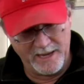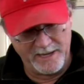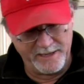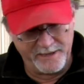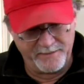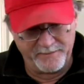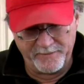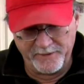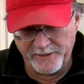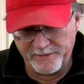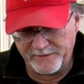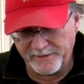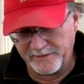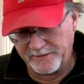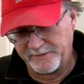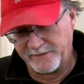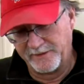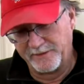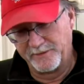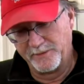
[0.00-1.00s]
in a
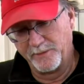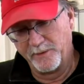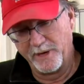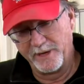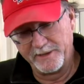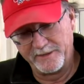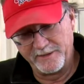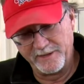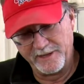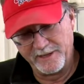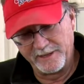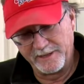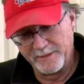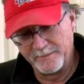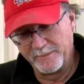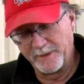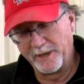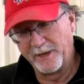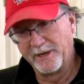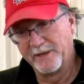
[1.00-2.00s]
fishing situation. In
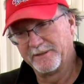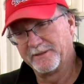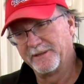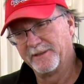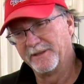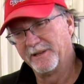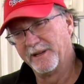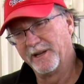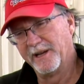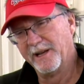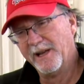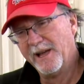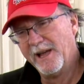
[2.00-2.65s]
comparison to,